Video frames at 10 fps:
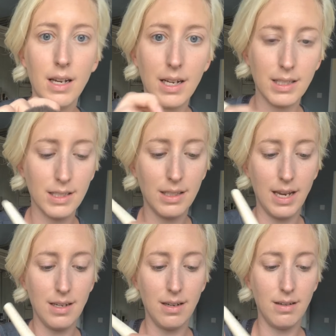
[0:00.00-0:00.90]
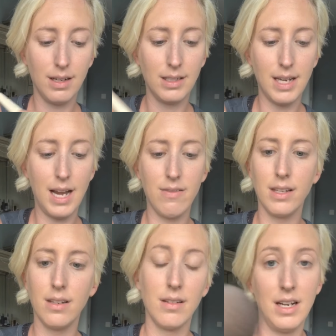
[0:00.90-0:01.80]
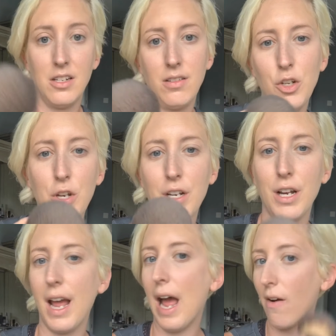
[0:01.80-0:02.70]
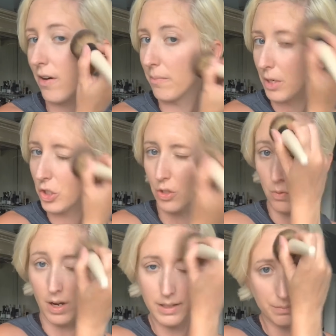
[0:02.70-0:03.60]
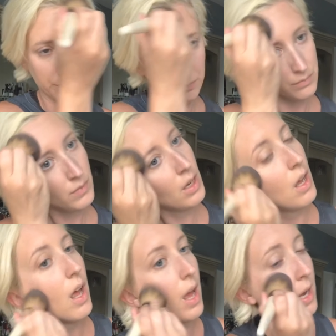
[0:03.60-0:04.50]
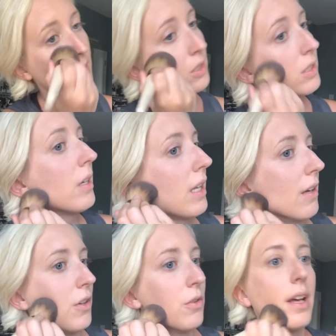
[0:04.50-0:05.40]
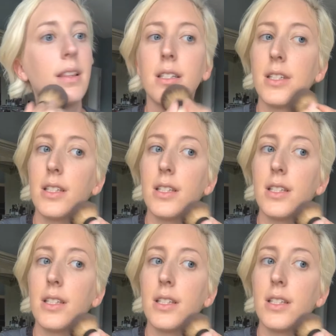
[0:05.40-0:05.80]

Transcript: It's like, it's not even, you can get however much you want. And it's just gonna give you like this